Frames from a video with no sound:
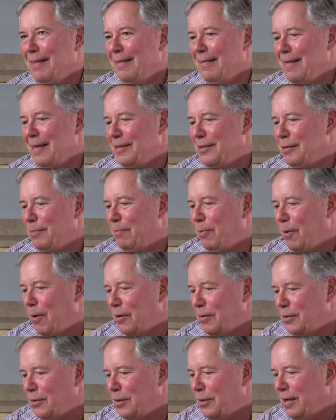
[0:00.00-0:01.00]
that's a
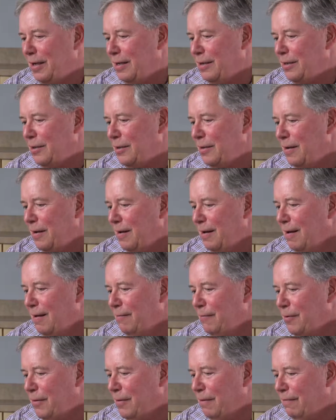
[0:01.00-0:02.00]
parsonage
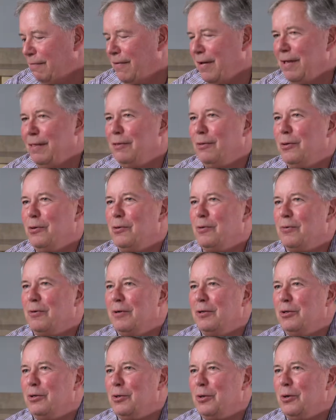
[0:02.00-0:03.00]
with the Faith
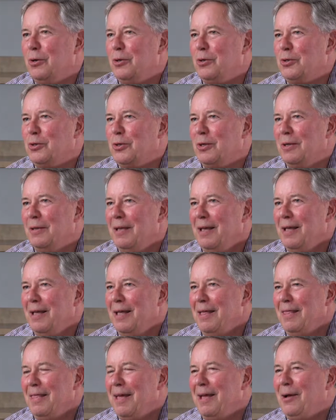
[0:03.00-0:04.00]
Lutheran Church, and
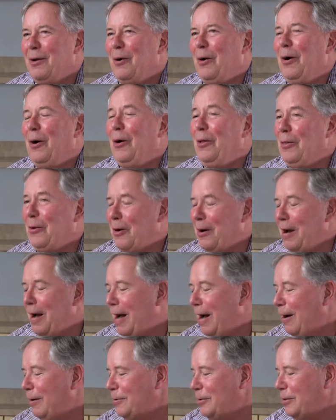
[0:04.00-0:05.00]
they call their
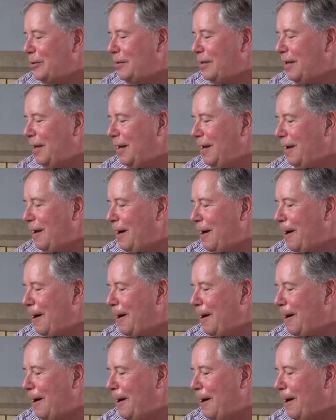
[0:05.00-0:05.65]
house the